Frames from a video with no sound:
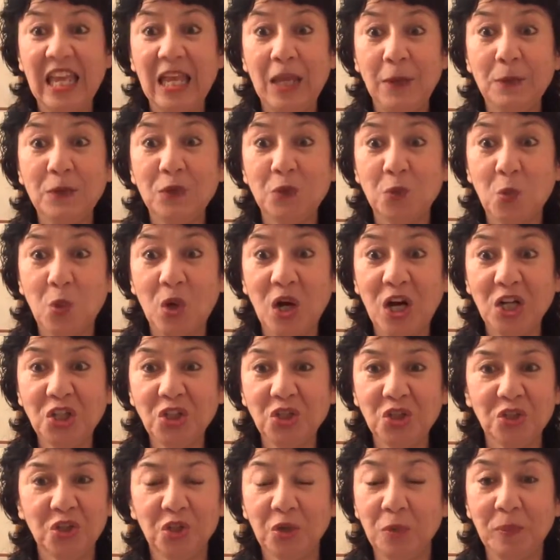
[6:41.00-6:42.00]
He was
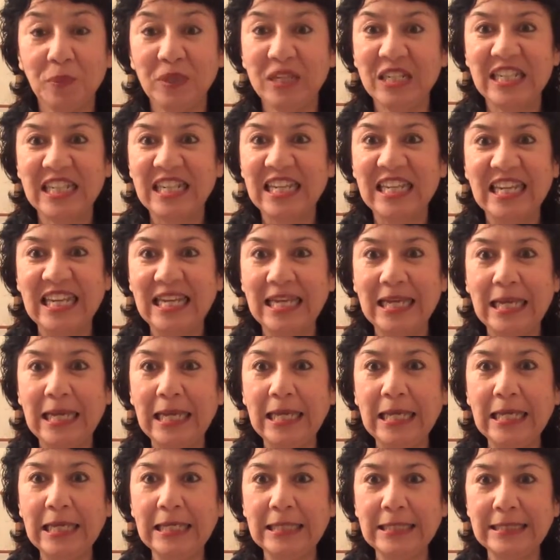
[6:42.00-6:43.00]
watching her, but
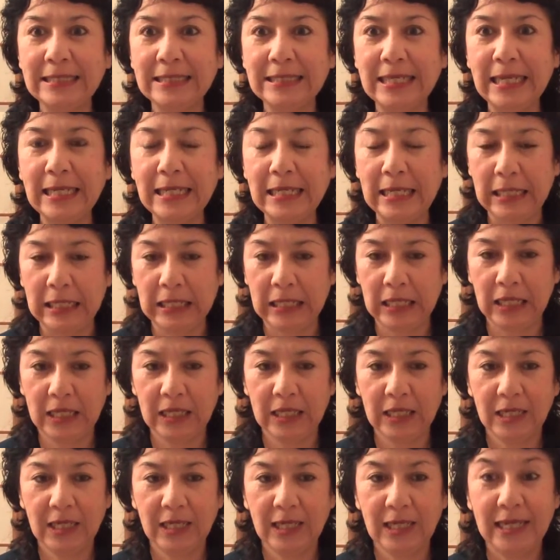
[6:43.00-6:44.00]
he didn't say anything.
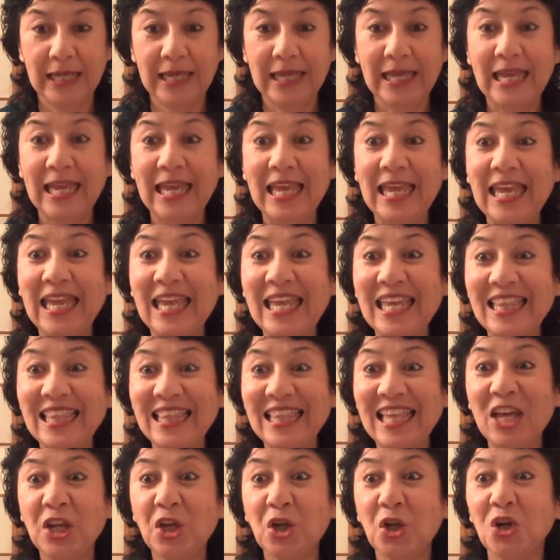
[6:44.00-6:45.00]
He
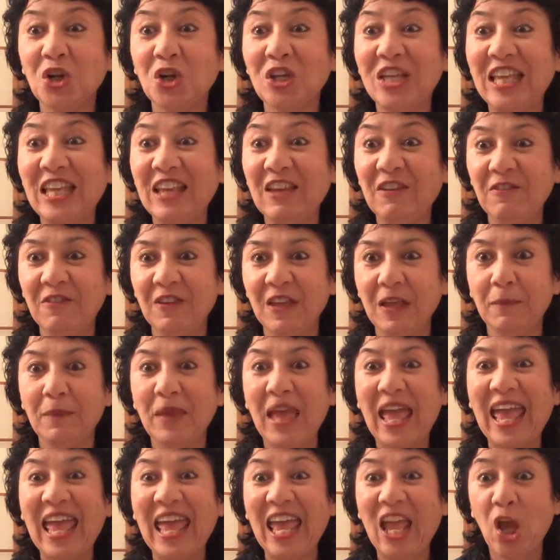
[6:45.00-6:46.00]
let her give him
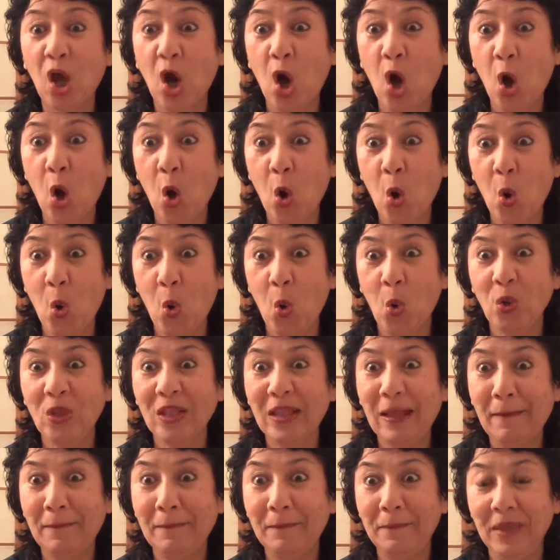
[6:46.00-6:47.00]
a
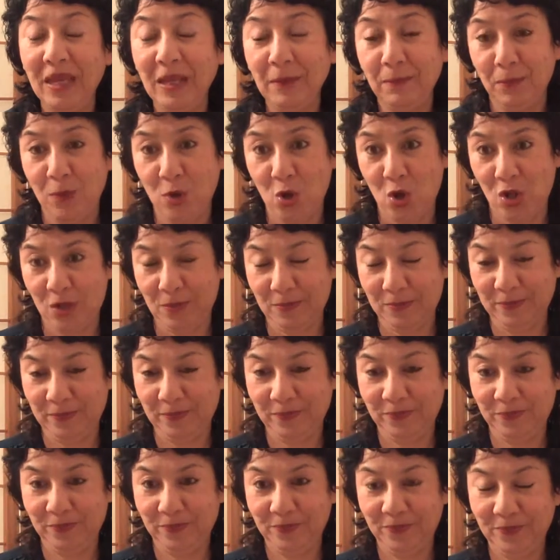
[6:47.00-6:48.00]
whole meatball.
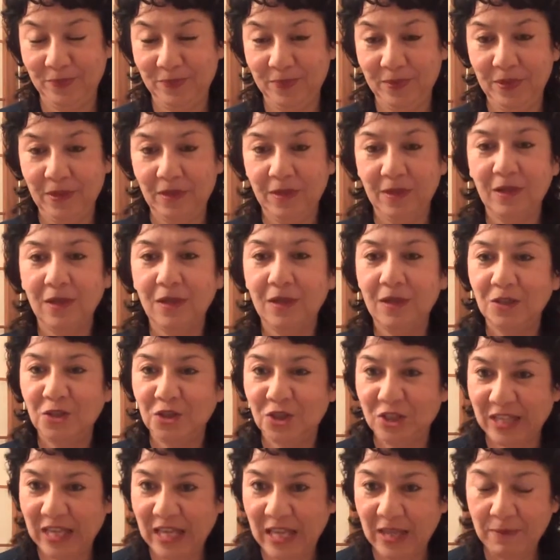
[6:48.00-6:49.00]

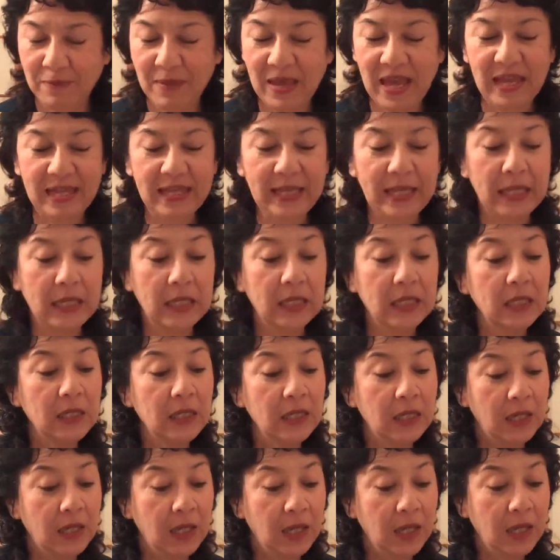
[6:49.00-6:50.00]
She came back in
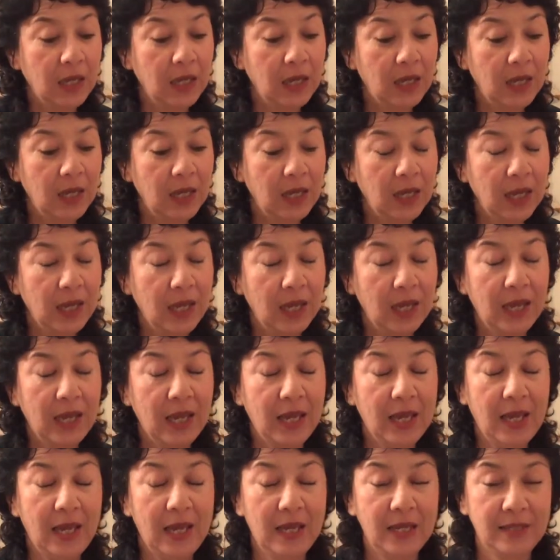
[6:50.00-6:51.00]

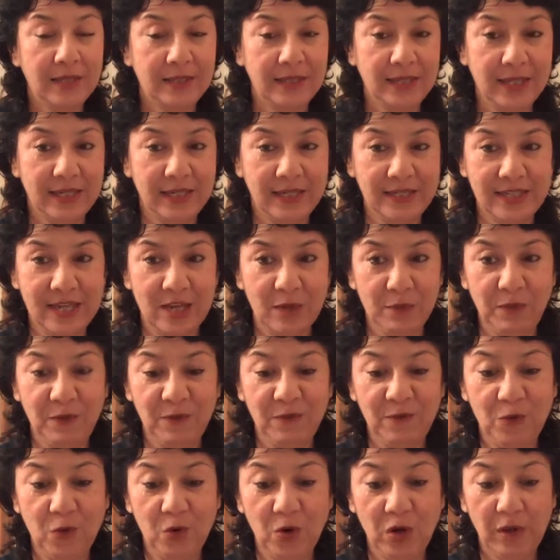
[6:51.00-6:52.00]
and set it down
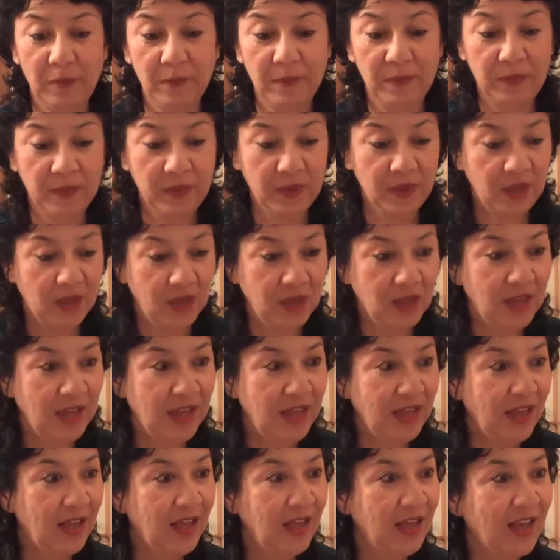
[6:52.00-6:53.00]
before him.
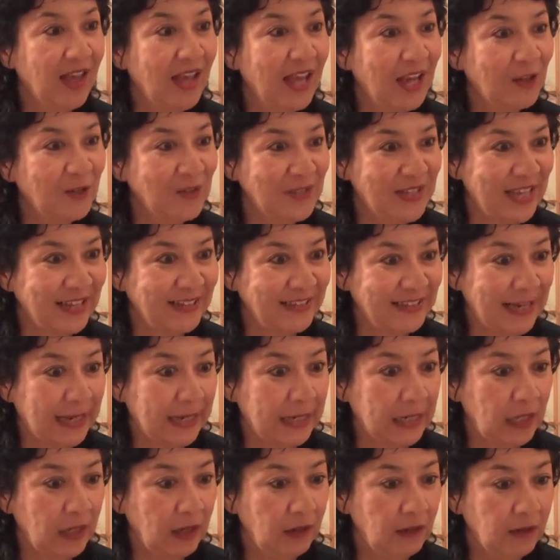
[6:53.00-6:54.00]
"How's that,
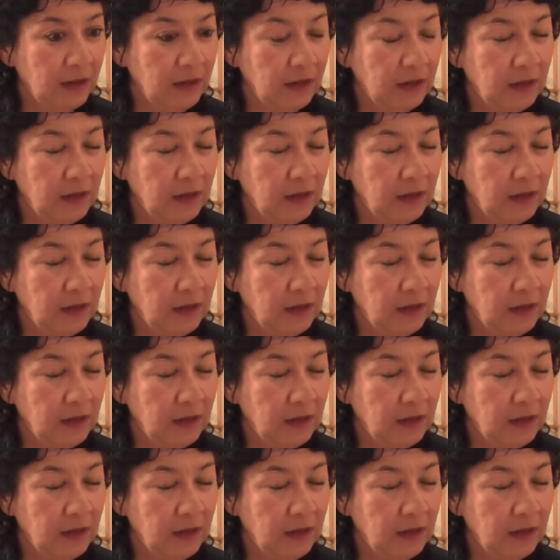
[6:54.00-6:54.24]
Daddy?"